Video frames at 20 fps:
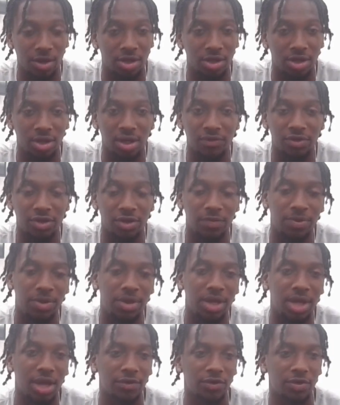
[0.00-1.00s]
You're gonna have to
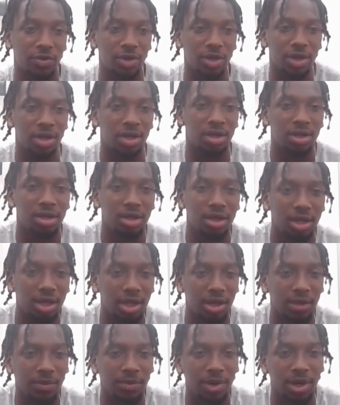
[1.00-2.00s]
compete everywhere,
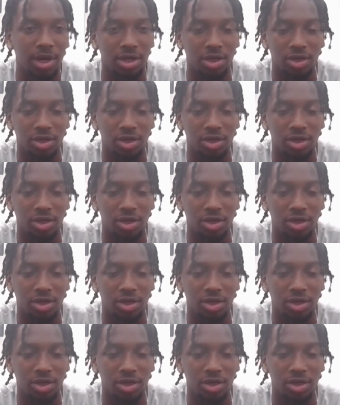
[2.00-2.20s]
but